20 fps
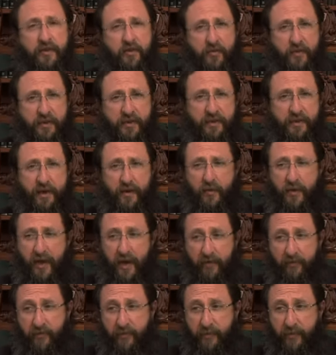to us that we
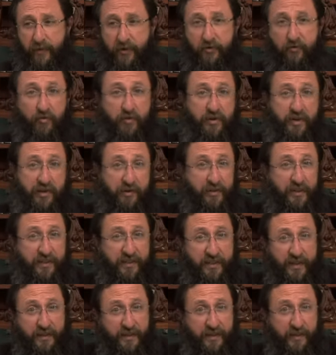have to be extraordinarily
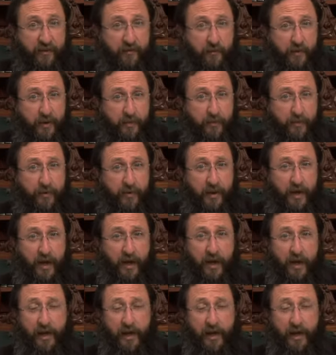sensitive people?